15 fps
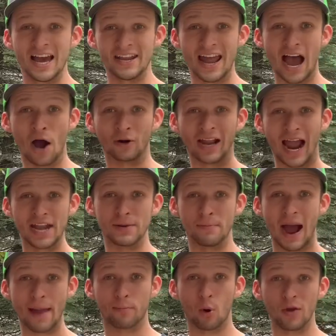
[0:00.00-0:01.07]
Now, kind of
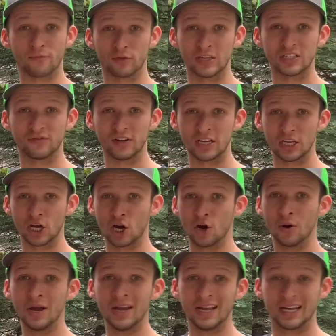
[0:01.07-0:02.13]
my point for this
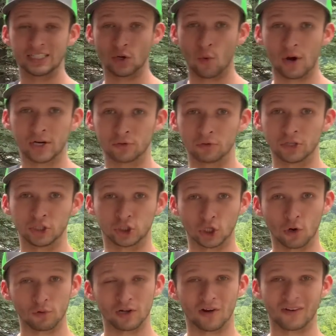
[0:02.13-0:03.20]
video is I want to really
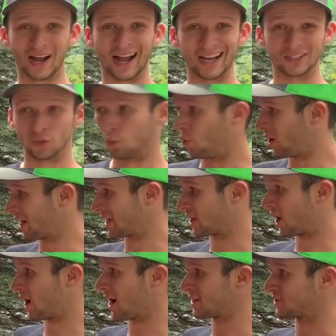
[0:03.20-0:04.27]
show y'all guys what it
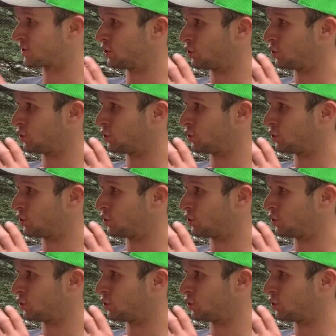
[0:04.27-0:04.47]
costs to